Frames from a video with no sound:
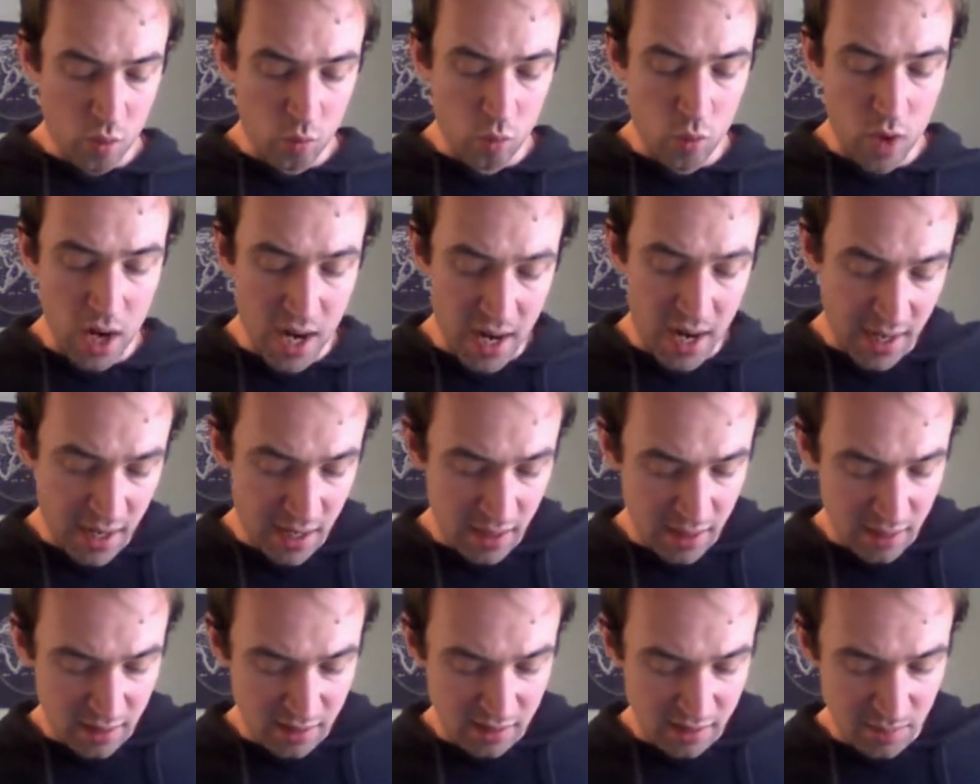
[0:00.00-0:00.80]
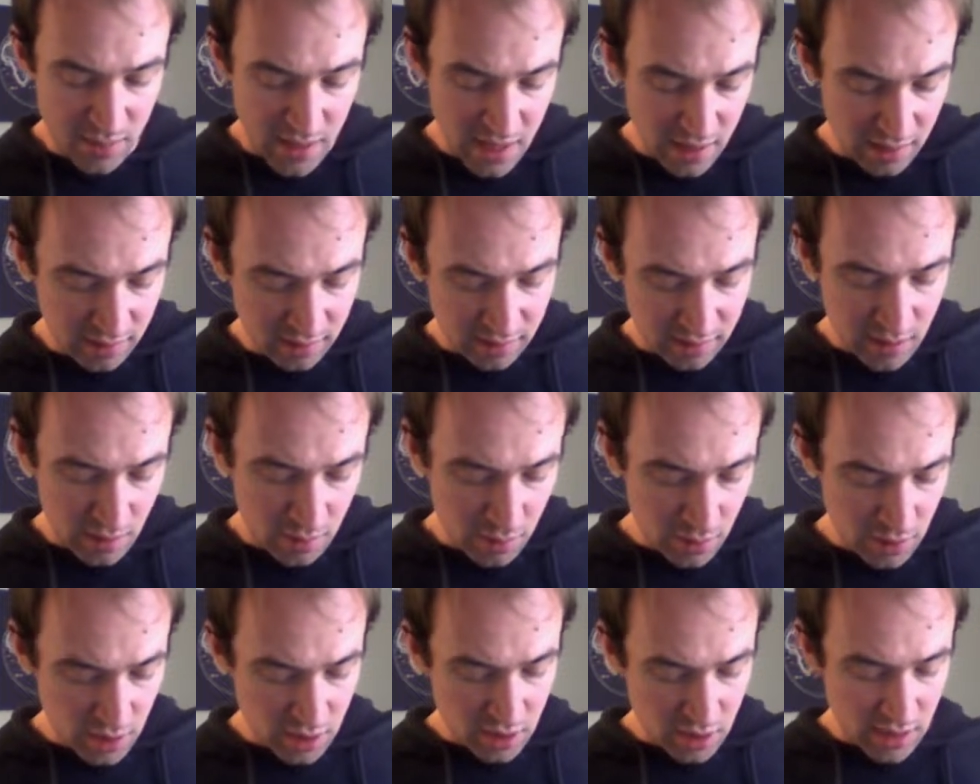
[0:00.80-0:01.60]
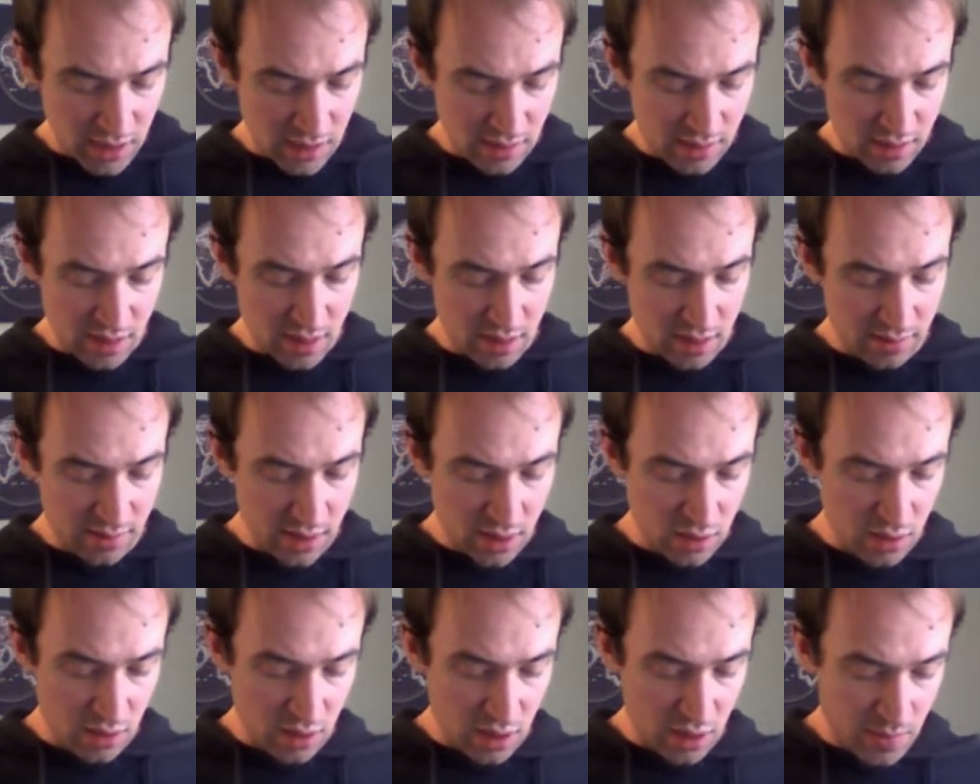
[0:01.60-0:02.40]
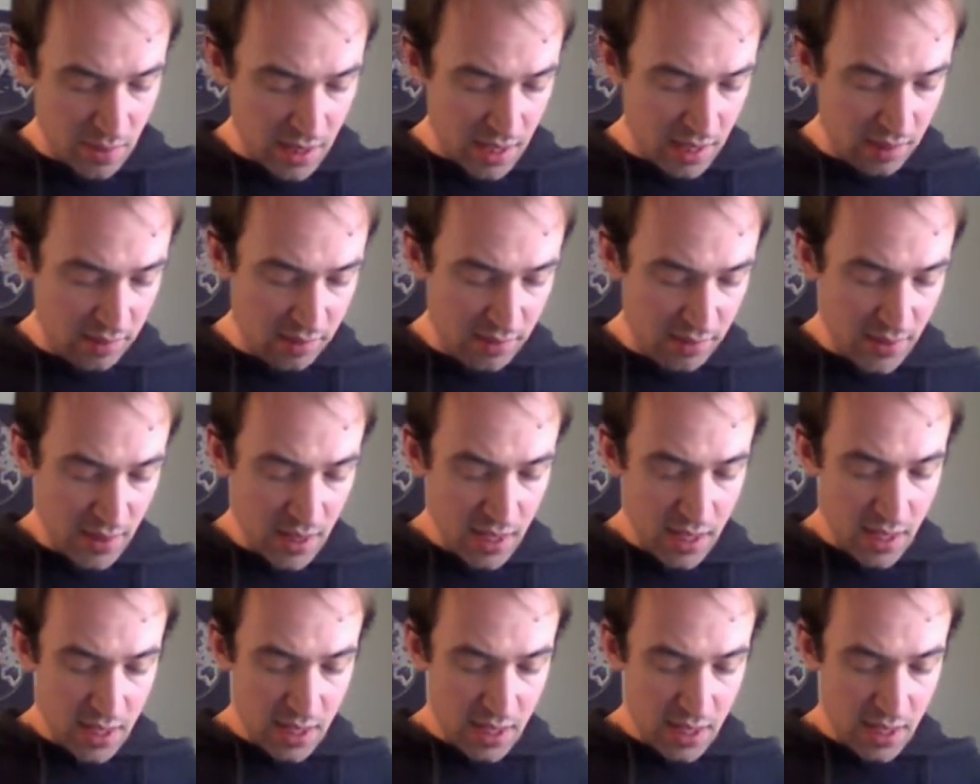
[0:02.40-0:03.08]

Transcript: 1 space separate, at least in the center of the base.